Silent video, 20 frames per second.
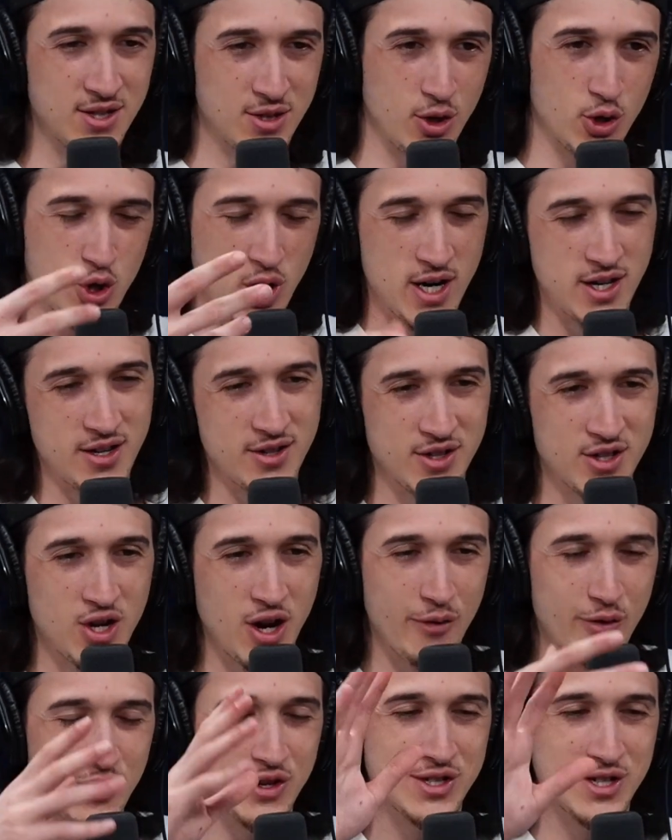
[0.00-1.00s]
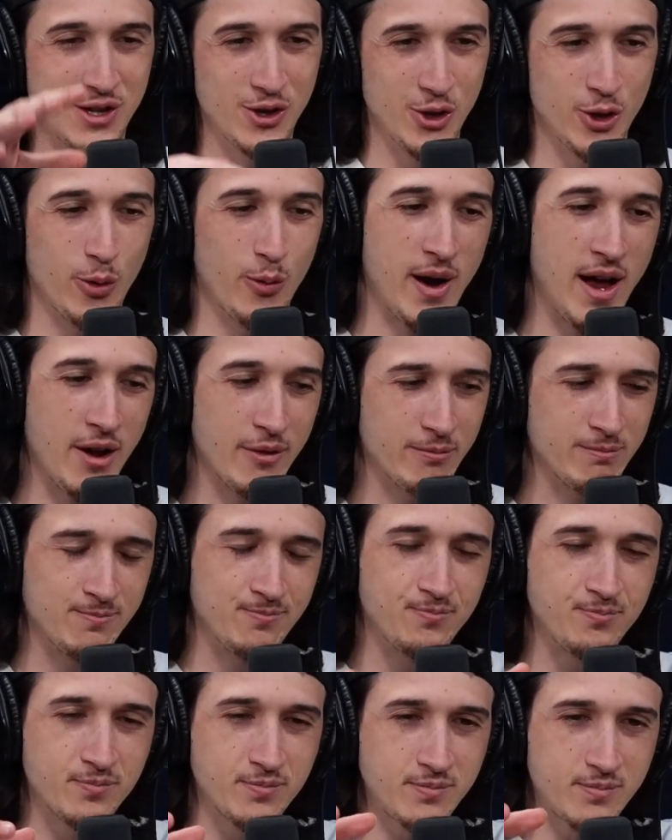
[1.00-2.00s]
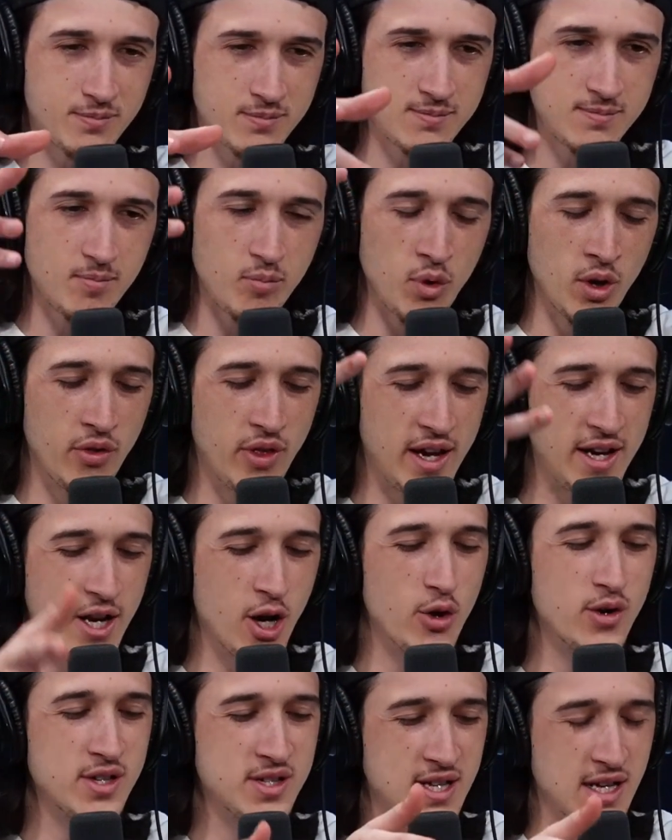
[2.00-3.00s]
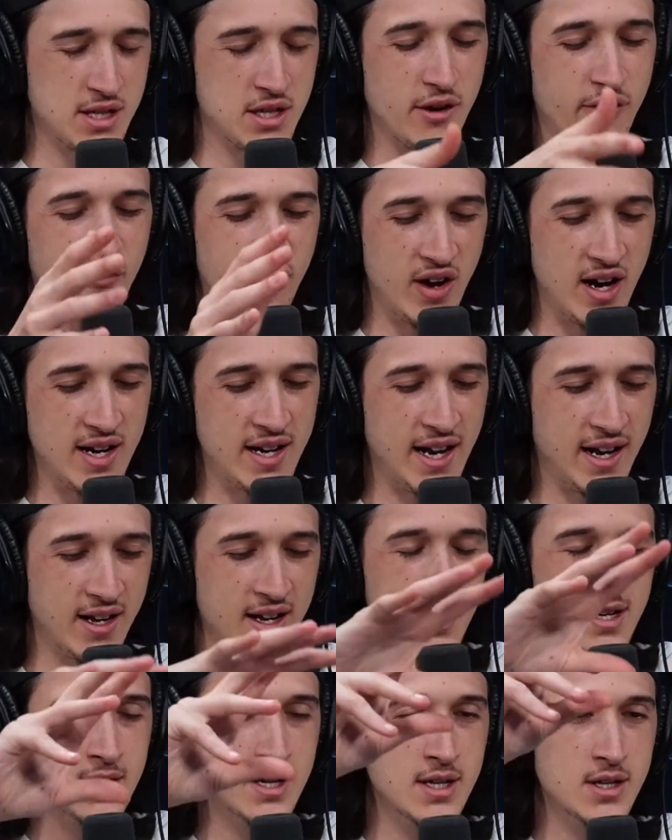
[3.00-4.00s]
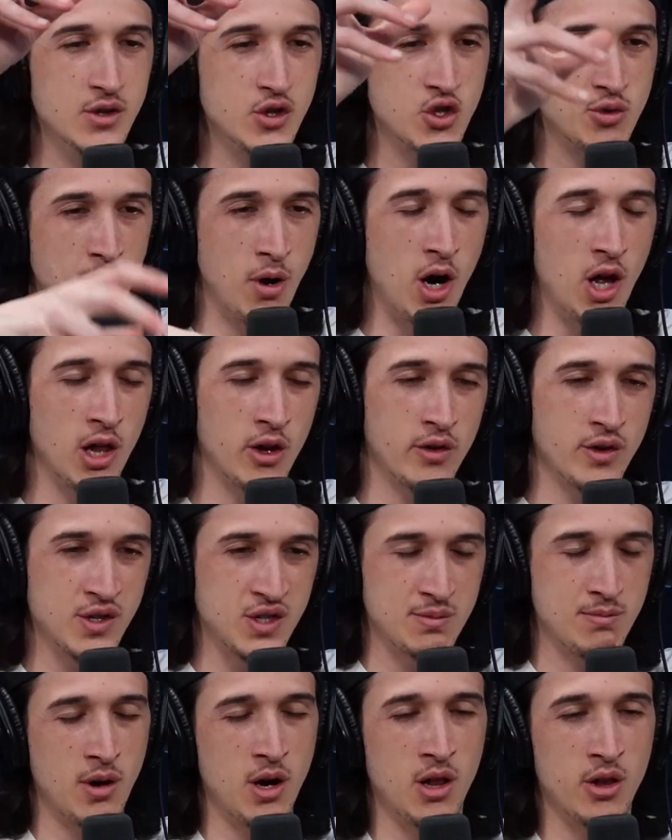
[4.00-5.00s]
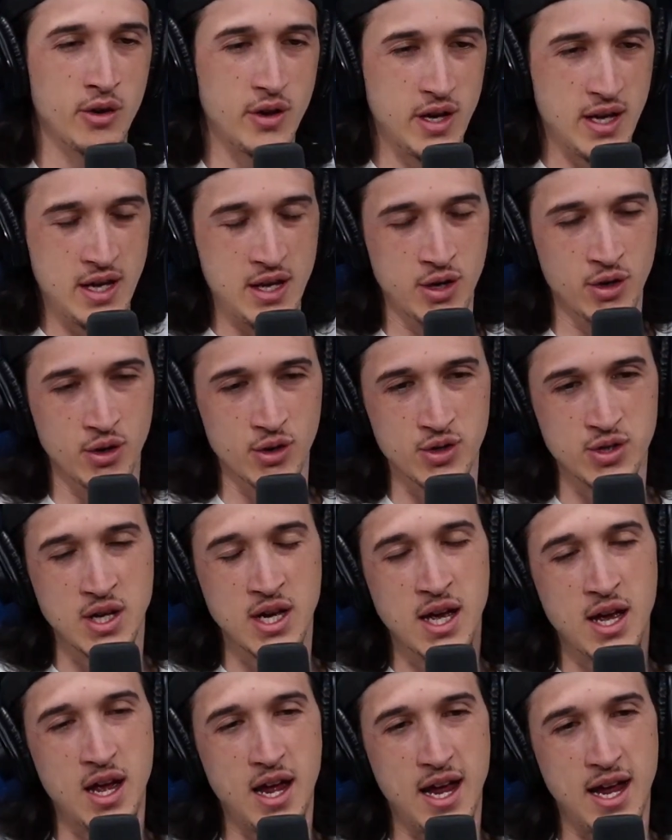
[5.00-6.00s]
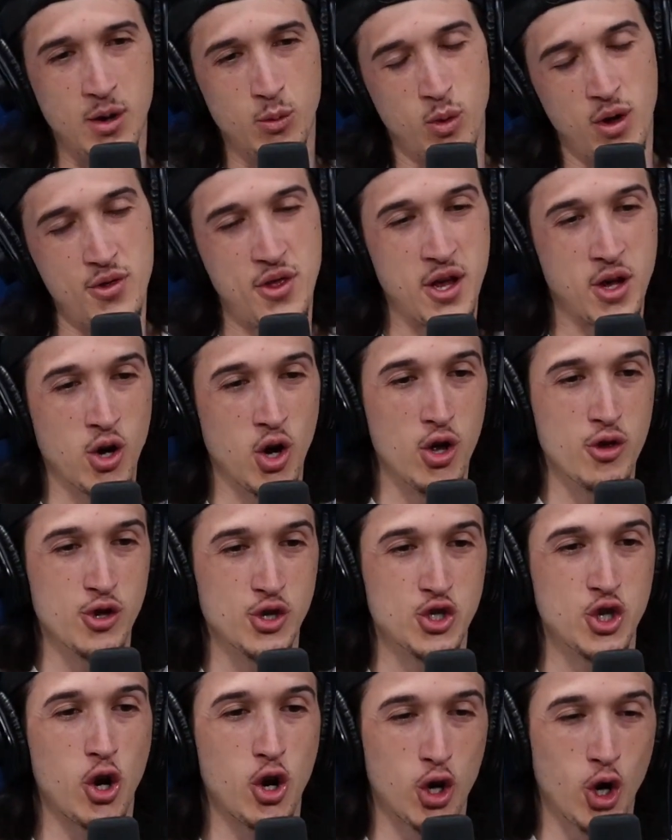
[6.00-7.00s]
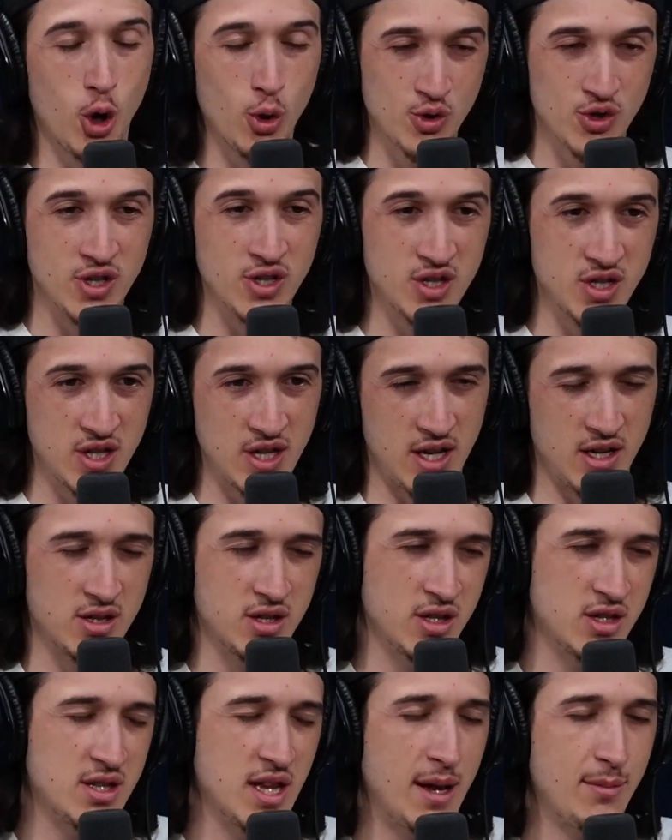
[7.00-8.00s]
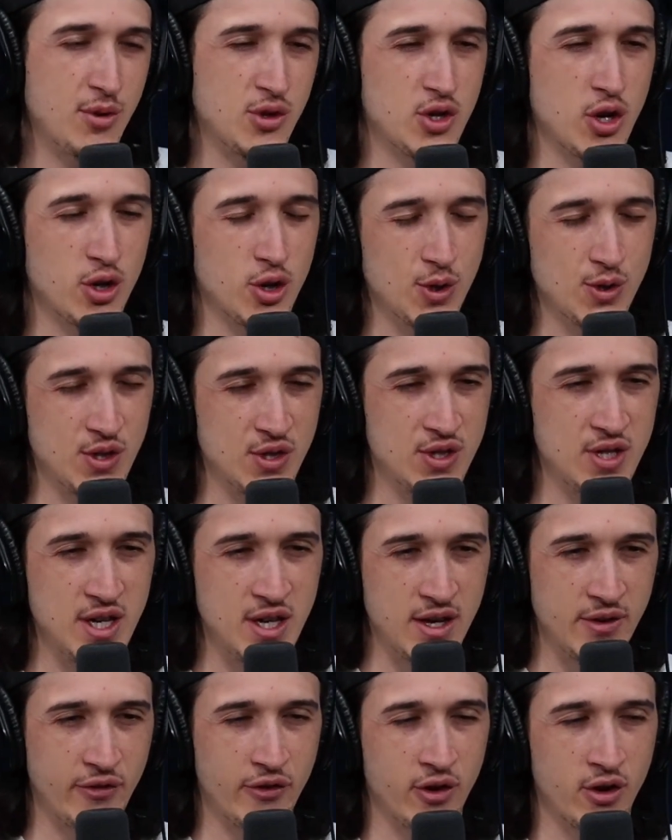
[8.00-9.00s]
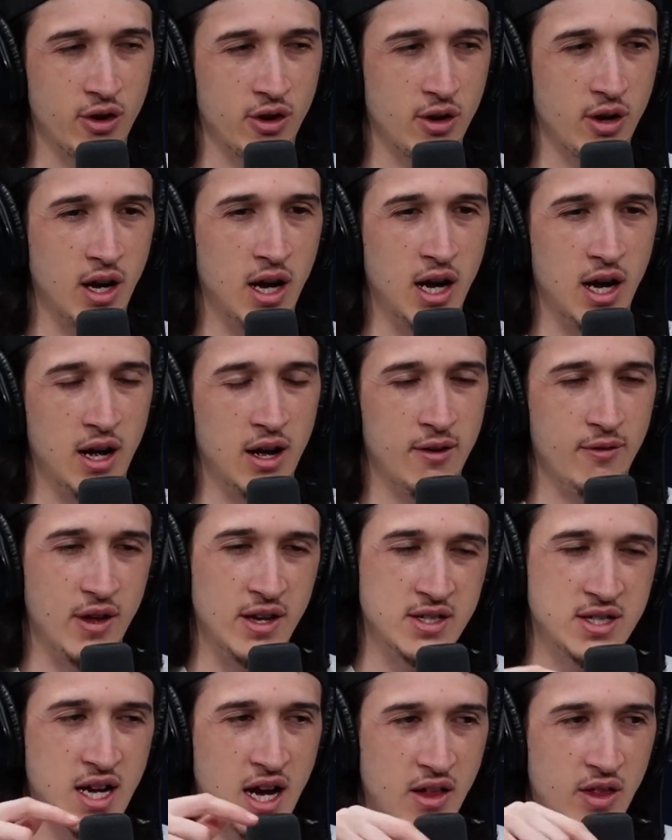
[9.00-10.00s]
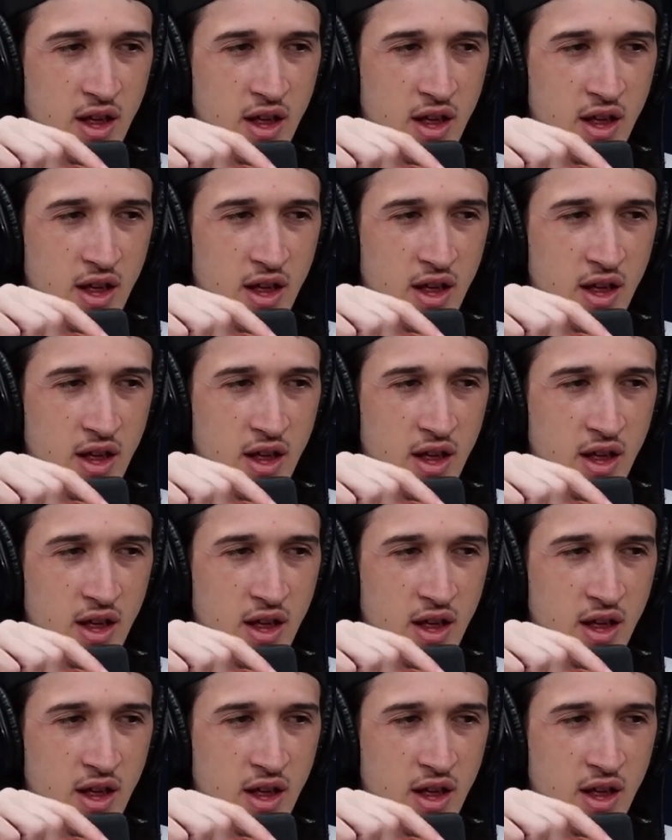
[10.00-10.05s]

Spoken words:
are trying to discover this and look around. They notice that they're finding smaller and smaller eels in what they call the Sargasso Sea. It's named the Sargasso Sea for, it's got like